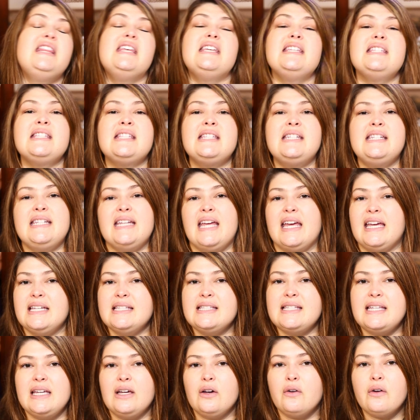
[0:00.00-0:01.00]
This
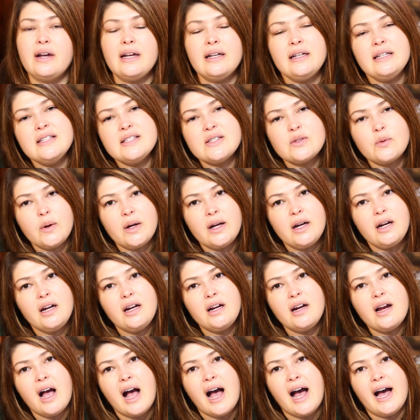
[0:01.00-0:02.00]
daisy granny
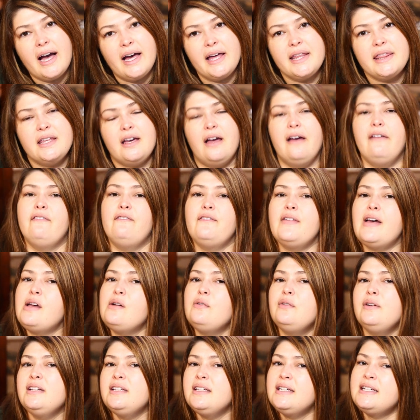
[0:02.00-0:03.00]
square I thought
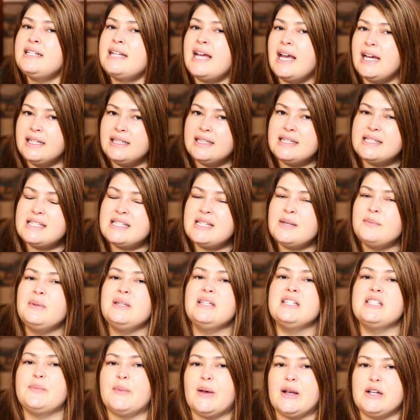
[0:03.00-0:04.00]
felt really 90s to
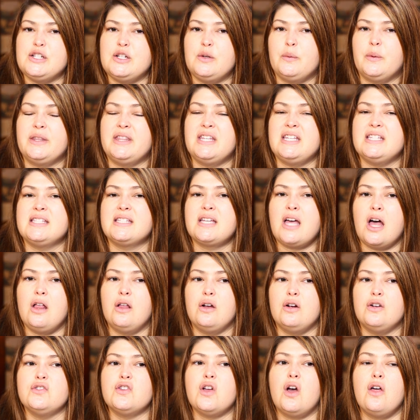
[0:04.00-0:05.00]
me, especially with these
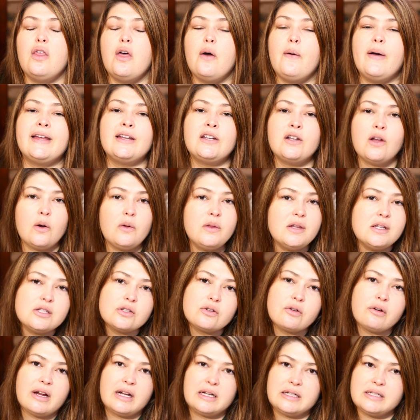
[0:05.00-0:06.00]
colors, although I know this
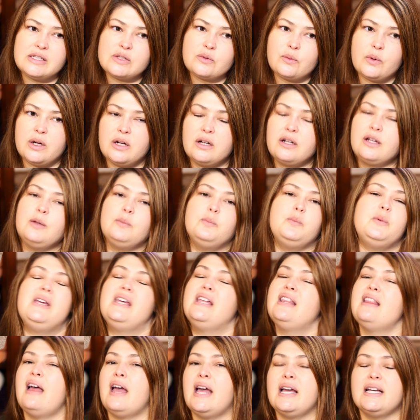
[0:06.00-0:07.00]
granny square could
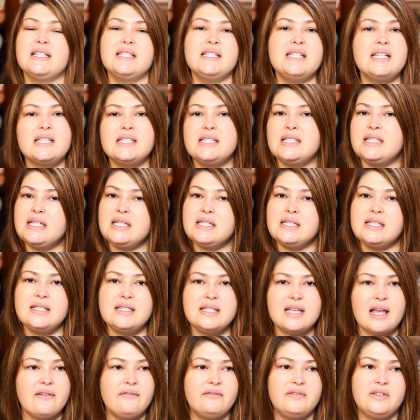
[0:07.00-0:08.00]
be like 60s,
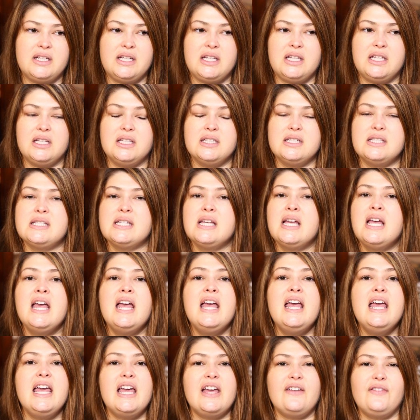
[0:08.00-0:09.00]
70s
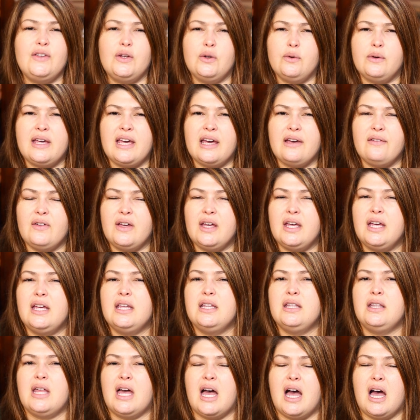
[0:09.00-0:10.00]
if you give
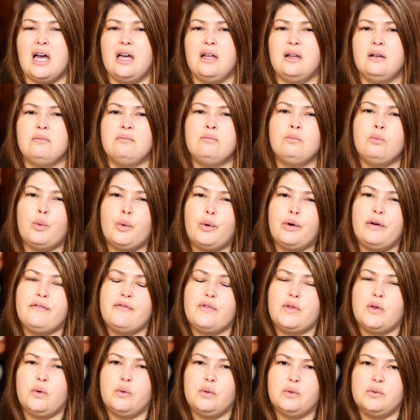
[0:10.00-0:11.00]
it that more
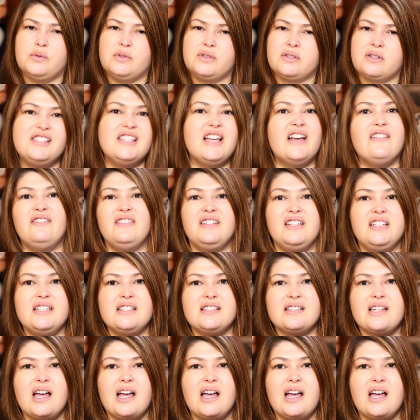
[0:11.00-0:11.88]
of those 70s